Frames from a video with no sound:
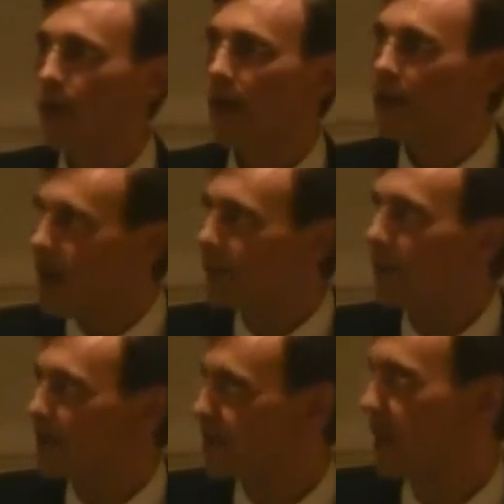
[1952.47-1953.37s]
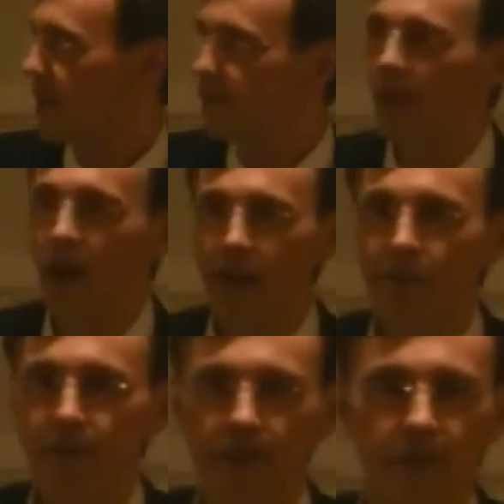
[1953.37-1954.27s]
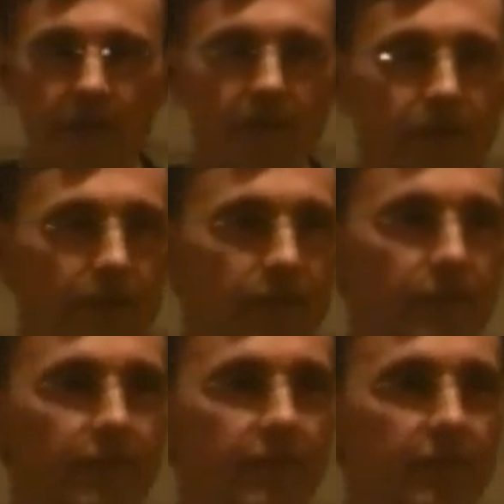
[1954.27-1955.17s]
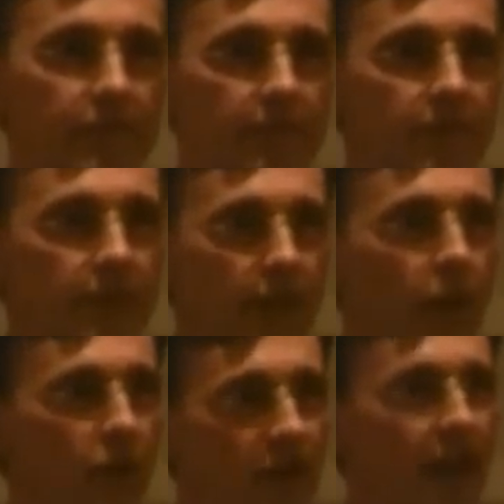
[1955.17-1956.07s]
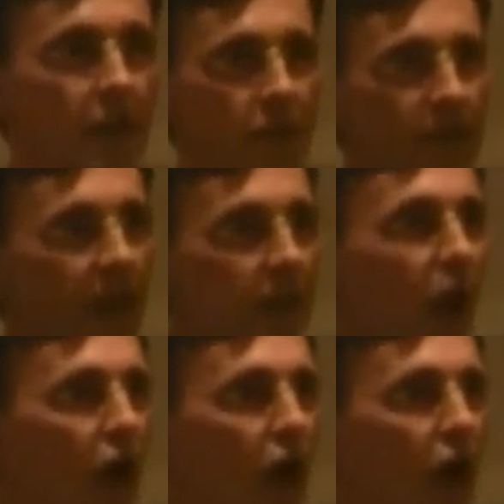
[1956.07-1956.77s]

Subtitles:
enough of us get involved, you know, we've got to